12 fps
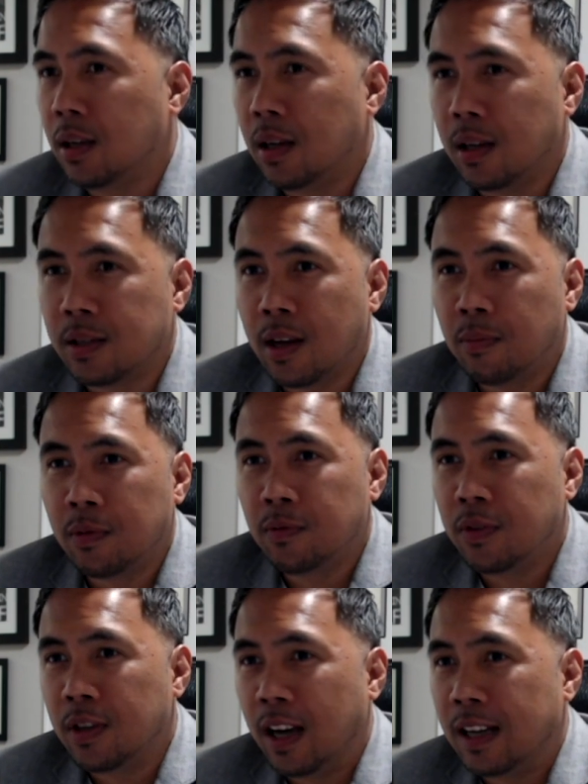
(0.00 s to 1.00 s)
some of
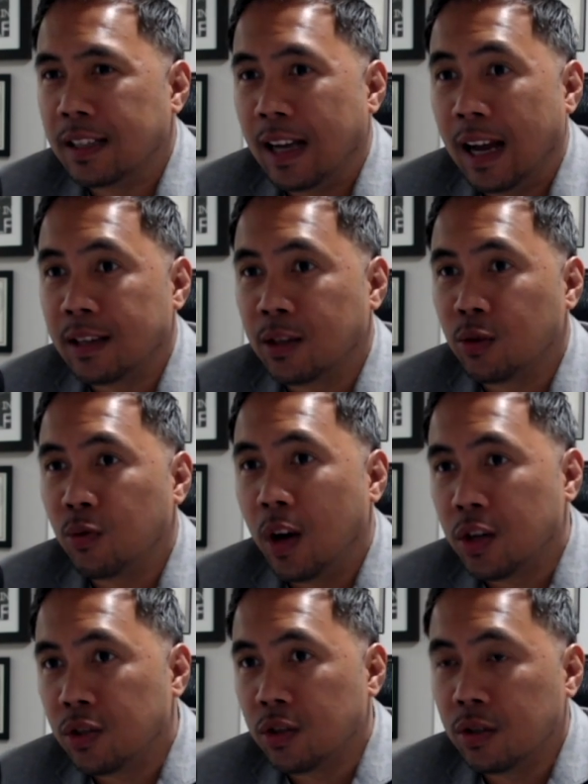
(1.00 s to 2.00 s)
you guys ask
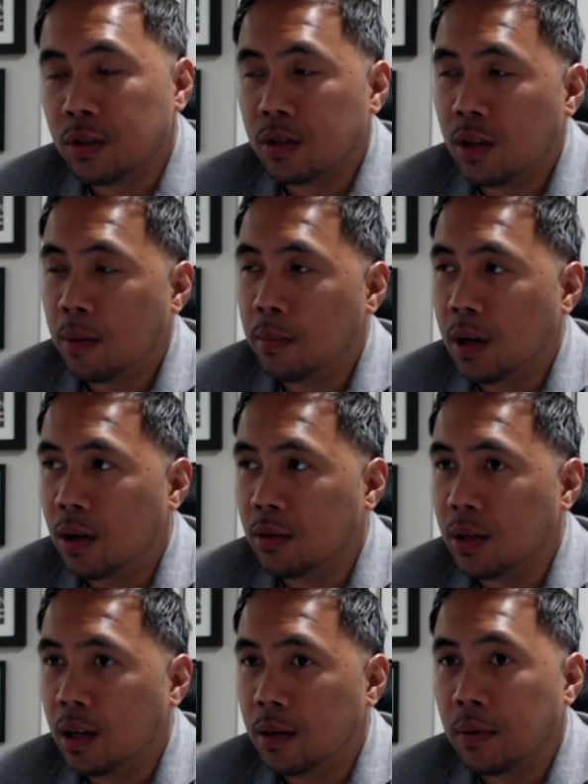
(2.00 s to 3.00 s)
questions about
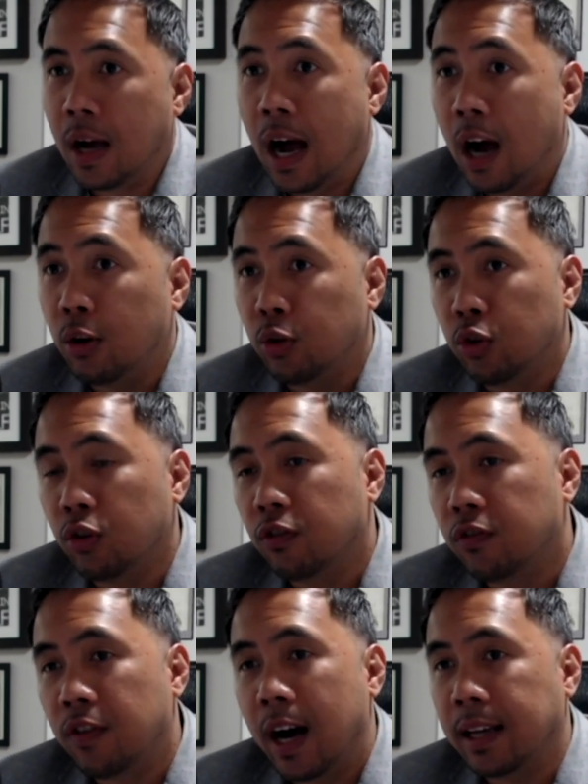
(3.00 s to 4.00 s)
how do you
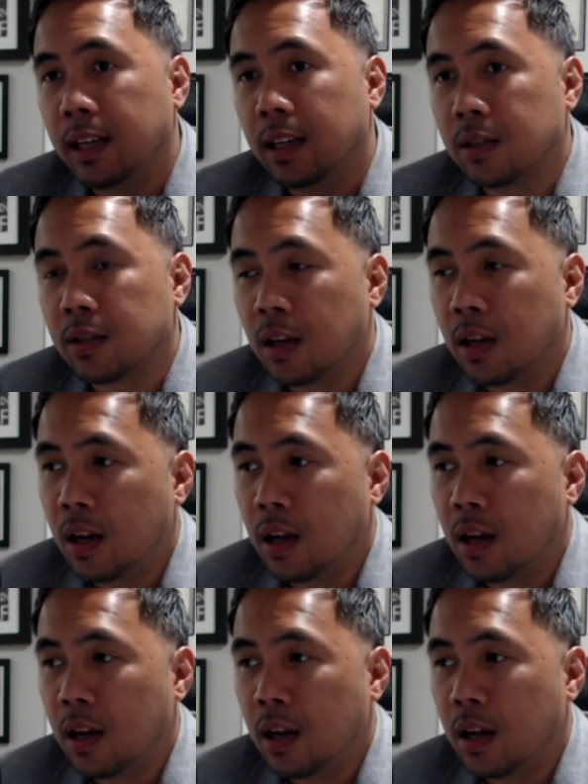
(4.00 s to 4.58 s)
finance